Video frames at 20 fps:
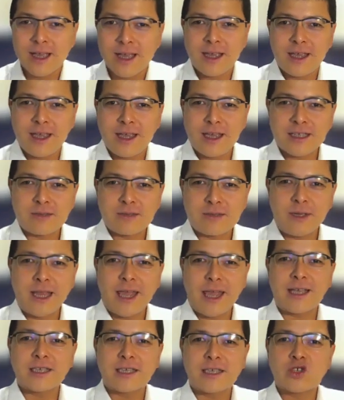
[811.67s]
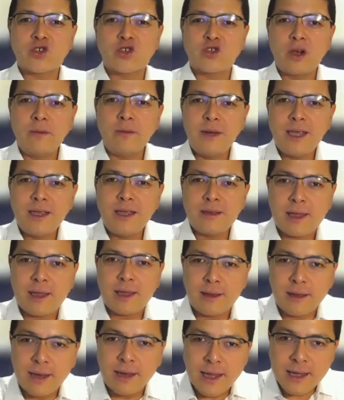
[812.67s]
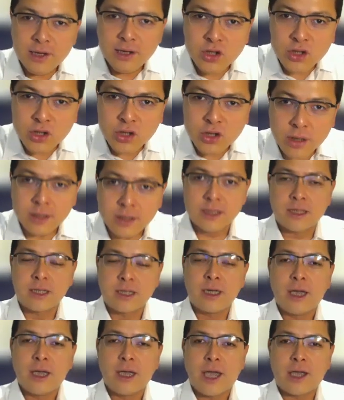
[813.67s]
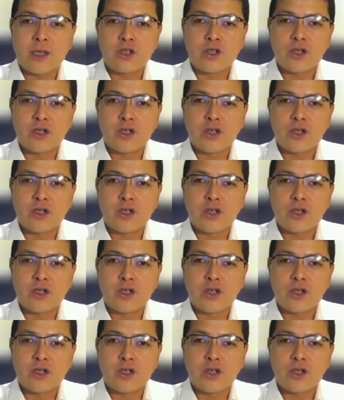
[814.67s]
He has been extremely tenacious and,